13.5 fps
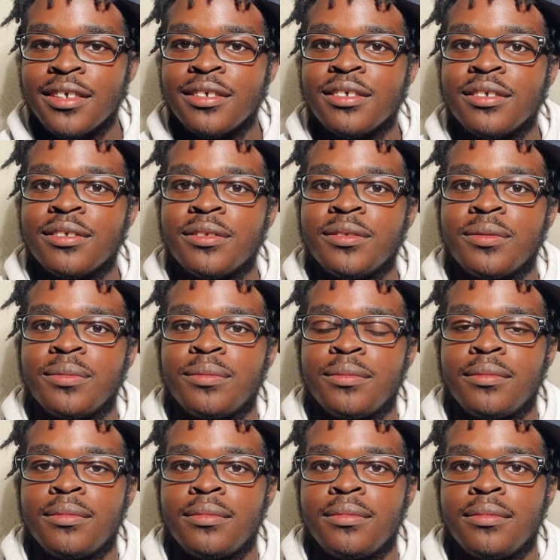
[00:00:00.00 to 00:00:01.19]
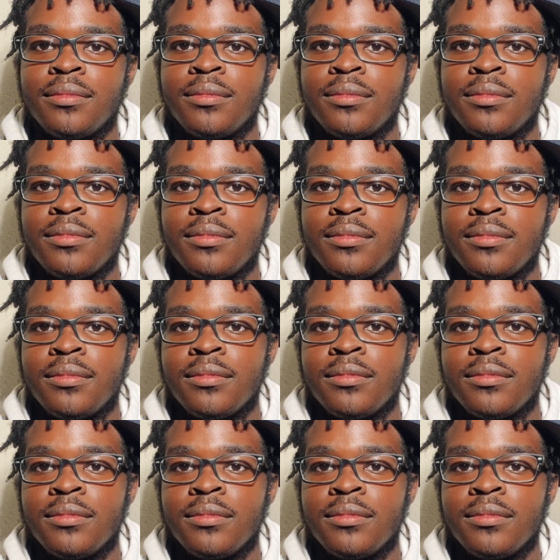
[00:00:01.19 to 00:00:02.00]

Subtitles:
(silence)